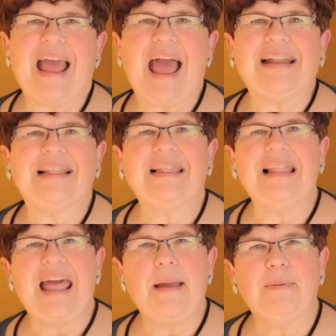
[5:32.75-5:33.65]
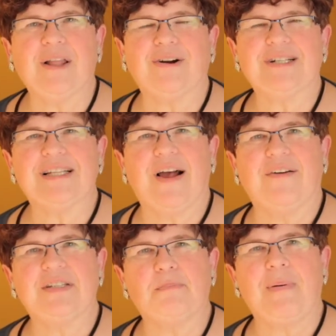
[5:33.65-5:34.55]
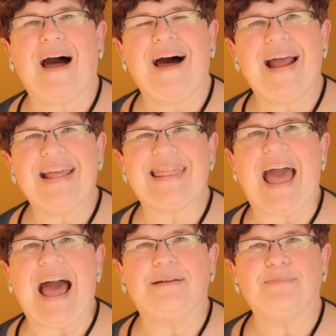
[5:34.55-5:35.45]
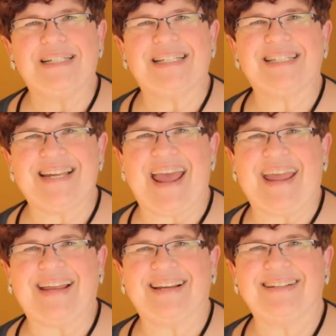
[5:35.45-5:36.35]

and label ourselves by that mistake.